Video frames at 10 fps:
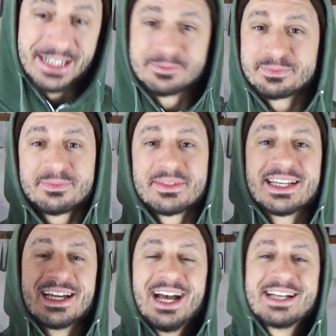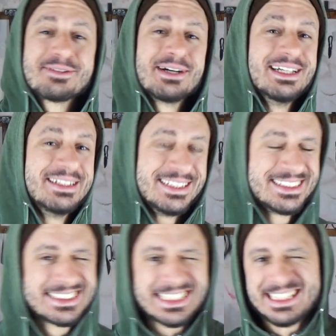yeah, okay, anyway,
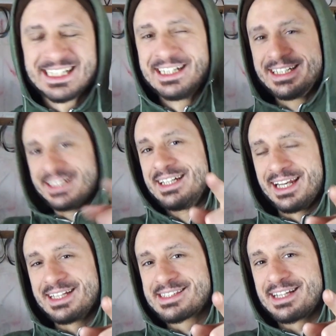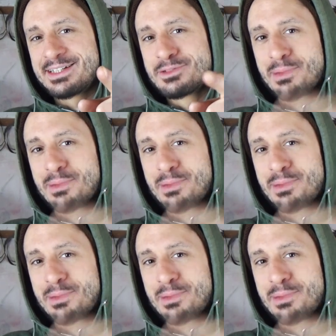let's start to